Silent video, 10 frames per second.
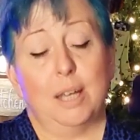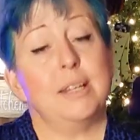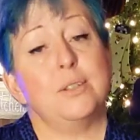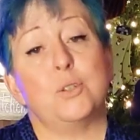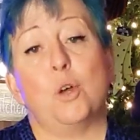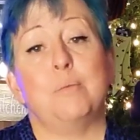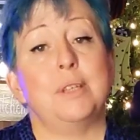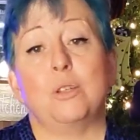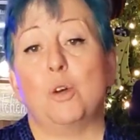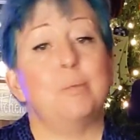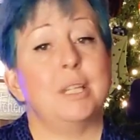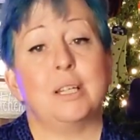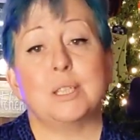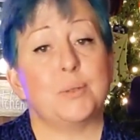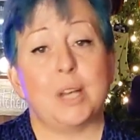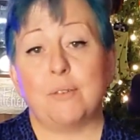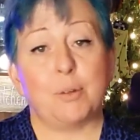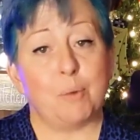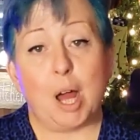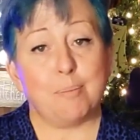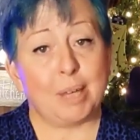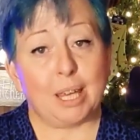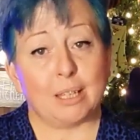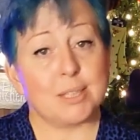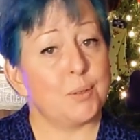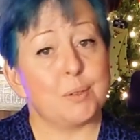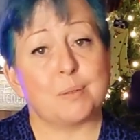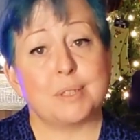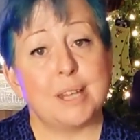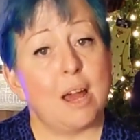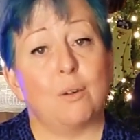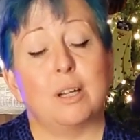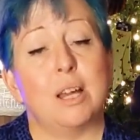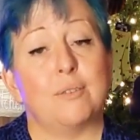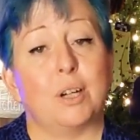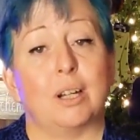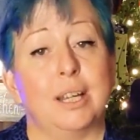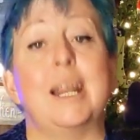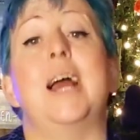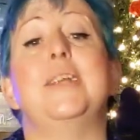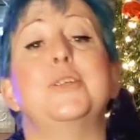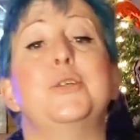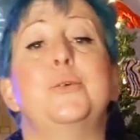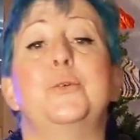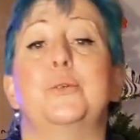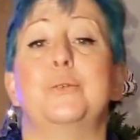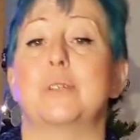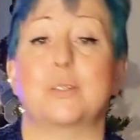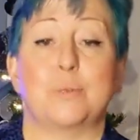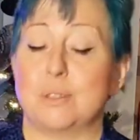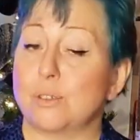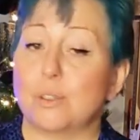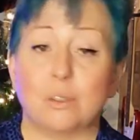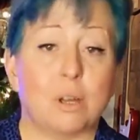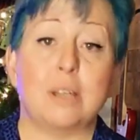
And he told me that nobody else would ever want me. So it was now or never. And I knew this wasn't going to